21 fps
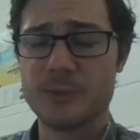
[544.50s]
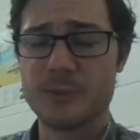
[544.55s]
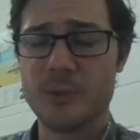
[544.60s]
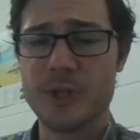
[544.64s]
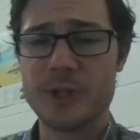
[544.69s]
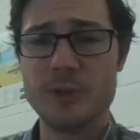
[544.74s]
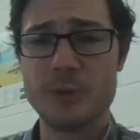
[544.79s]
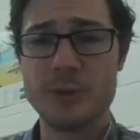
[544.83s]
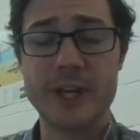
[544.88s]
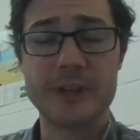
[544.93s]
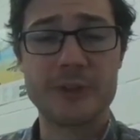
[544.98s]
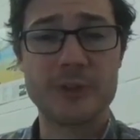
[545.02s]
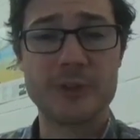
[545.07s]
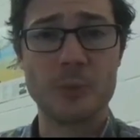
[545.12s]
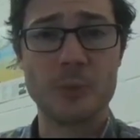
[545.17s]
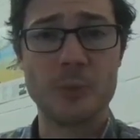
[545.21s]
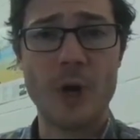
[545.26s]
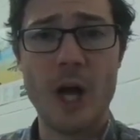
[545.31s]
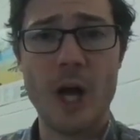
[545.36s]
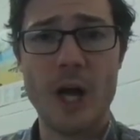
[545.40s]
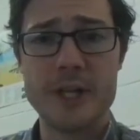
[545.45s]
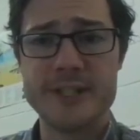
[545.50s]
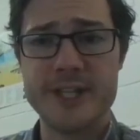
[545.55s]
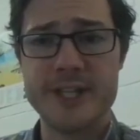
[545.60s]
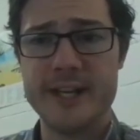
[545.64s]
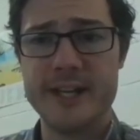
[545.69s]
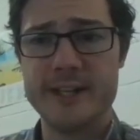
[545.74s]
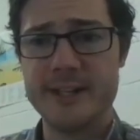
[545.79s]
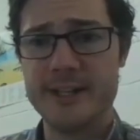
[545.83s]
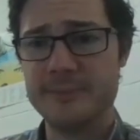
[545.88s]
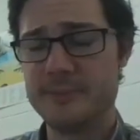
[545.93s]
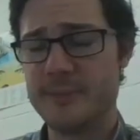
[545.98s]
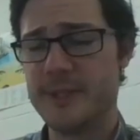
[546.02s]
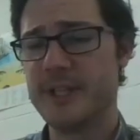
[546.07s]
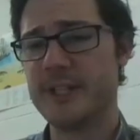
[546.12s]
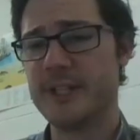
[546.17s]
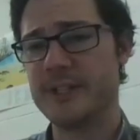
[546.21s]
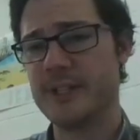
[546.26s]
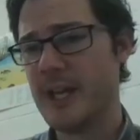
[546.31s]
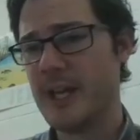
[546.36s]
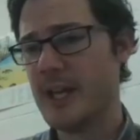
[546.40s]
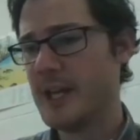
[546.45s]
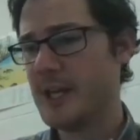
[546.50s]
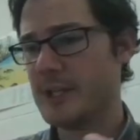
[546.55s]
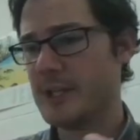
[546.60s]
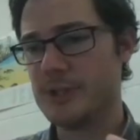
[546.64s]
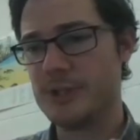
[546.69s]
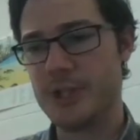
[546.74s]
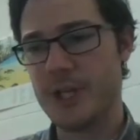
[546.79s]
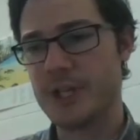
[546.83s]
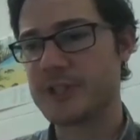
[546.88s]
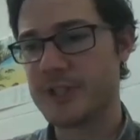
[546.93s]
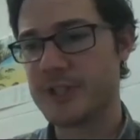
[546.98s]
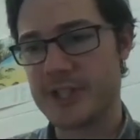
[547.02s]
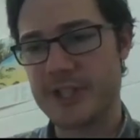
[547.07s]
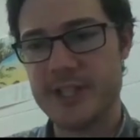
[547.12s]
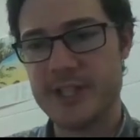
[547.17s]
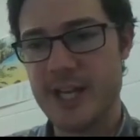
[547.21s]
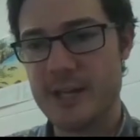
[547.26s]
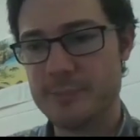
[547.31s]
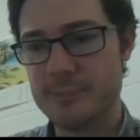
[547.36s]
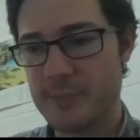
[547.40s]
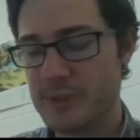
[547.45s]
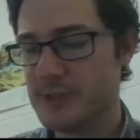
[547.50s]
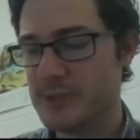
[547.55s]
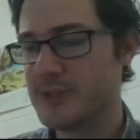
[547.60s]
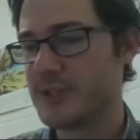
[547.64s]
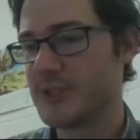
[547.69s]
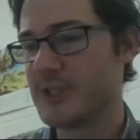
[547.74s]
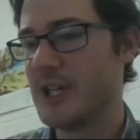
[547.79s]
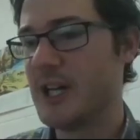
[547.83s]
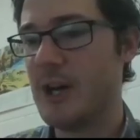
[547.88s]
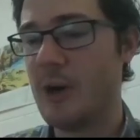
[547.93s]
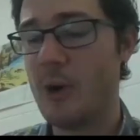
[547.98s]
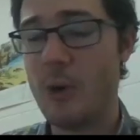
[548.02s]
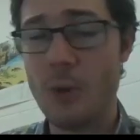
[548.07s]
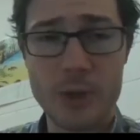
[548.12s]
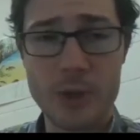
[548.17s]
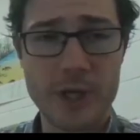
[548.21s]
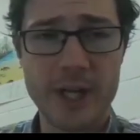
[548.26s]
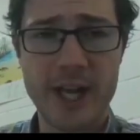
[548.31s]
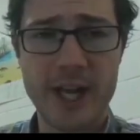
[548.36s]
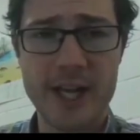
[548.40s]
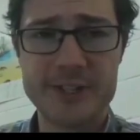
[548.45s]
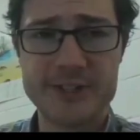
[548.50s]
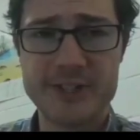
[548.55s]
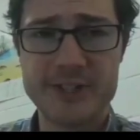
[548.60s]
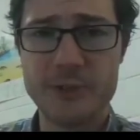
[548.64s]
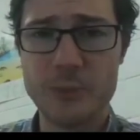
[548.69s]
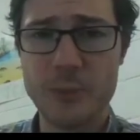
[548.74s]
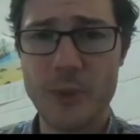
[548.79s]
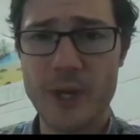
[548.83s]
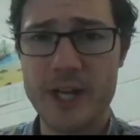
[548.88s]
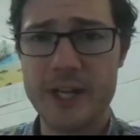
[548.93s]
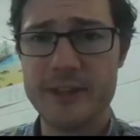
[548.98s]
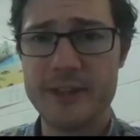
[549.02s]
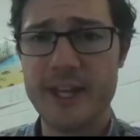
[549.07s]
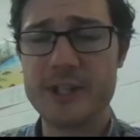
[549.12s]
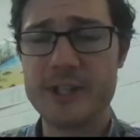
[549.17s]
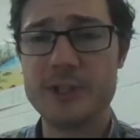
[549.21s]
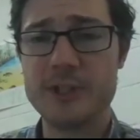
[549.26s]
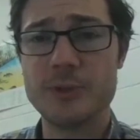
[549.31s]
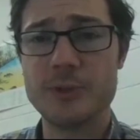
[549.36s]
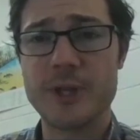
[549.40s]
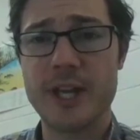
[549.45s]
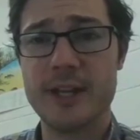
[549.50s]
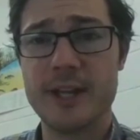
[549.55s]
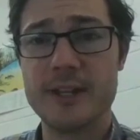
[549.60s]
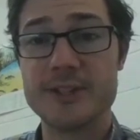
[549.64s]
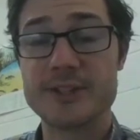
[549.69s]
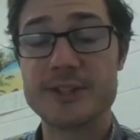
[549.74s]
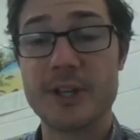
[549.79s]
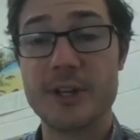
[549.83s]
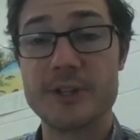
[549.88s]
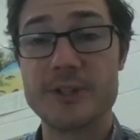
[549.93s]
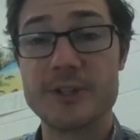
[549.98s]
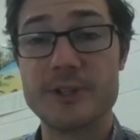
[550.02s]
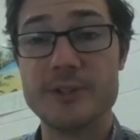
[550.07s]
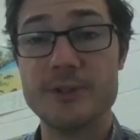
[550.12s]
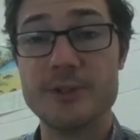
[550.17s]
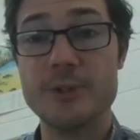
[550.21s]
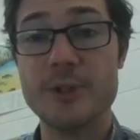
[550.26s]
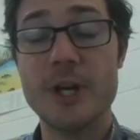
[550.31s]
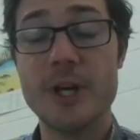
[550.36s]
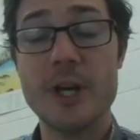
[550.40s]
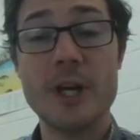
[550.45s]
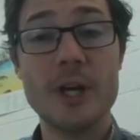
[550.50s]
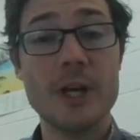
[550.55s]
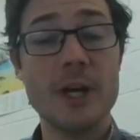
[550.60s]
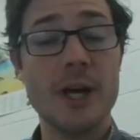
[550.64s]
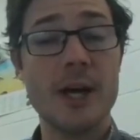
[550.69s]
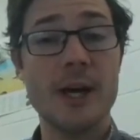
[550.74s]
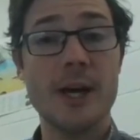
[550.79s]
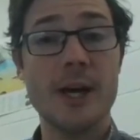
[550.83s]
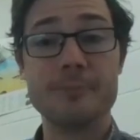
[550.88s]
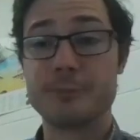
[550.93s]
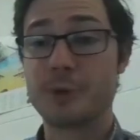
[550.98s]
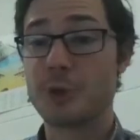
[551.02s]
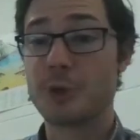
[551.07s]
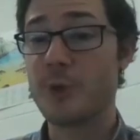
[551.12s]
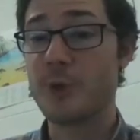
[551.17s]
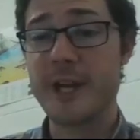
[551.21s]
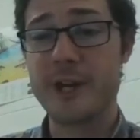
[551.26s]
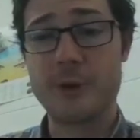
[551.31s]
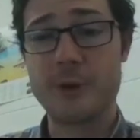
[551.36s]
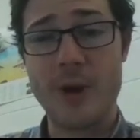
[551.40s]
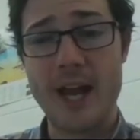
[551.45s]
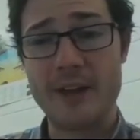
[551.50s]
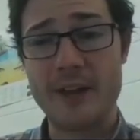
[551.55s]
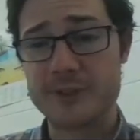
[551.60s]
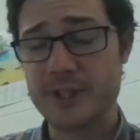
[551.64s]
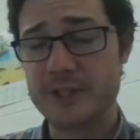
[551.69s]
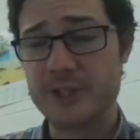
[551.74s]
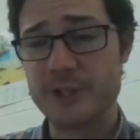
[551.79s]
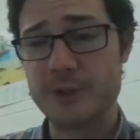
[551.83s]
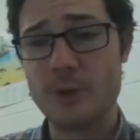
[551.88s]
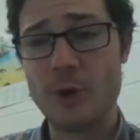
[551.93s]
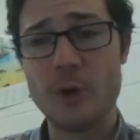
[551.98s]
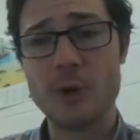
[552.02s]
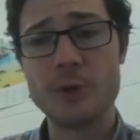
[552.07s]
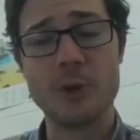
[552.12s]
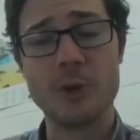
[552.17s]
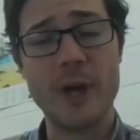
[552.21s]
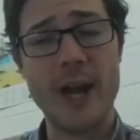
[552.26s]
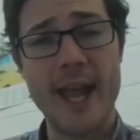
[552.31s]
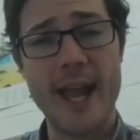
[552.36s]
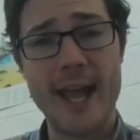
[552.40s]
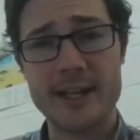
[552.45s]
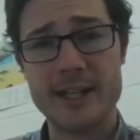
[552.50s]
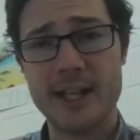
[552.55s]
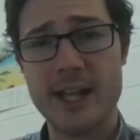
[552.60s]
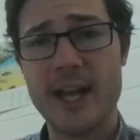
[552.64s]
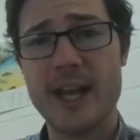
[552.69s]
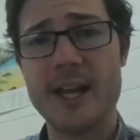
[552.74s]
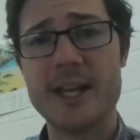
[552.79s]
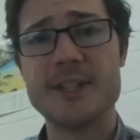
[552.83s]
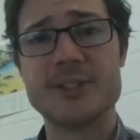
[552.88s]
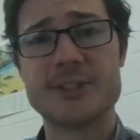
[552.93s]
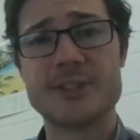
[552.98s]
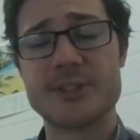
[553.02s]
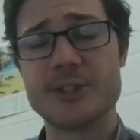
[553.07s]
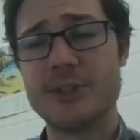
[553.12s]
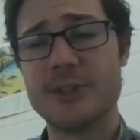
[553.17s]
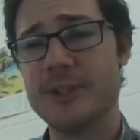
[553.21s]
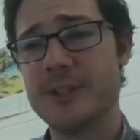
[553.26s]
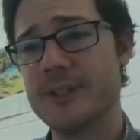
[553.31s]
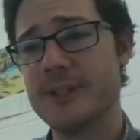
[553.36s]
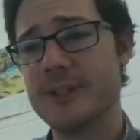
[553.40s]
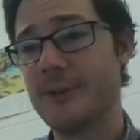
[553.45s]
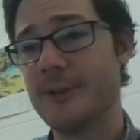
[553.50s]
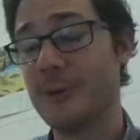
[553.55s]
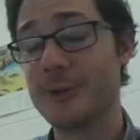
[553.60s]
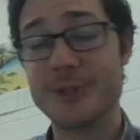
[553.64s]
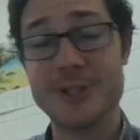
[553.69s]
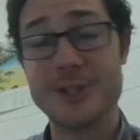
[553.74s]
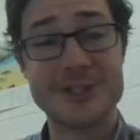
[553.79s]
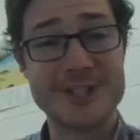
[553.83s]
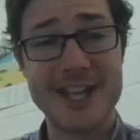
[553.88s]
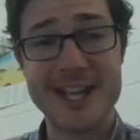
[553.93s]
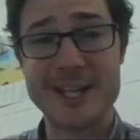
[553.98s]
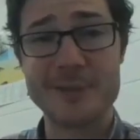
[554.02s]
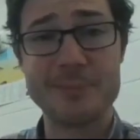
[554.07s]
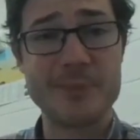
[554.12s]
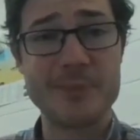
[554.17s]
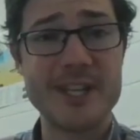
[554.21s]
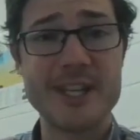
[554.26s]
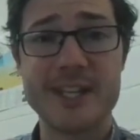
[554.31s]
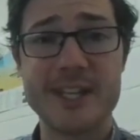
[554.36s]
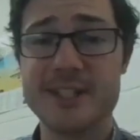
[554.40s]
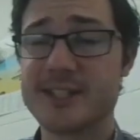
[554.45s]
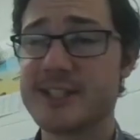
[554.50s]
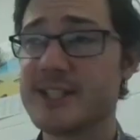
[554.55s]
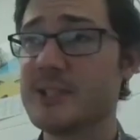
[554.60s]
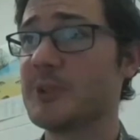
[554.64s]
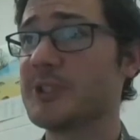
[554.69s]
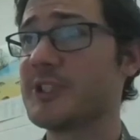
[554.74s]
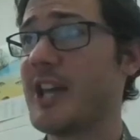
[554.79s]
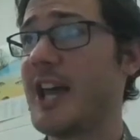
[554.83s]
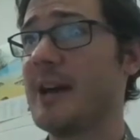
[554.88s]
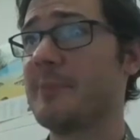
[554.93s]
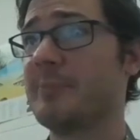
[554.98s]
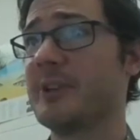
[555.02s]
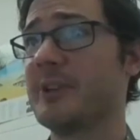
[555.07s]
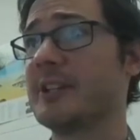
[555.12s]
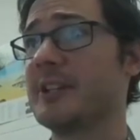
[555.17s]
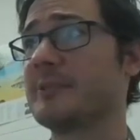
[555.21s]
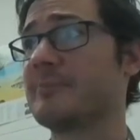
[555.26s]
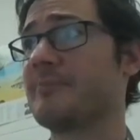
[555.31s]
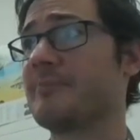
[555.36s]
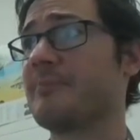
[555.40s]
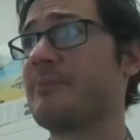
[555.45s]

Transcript: where you'll get the raw data, meaning just the numbers organized in a way that you can start to create graphs on your own or analyze or just take a peek and see what's happening.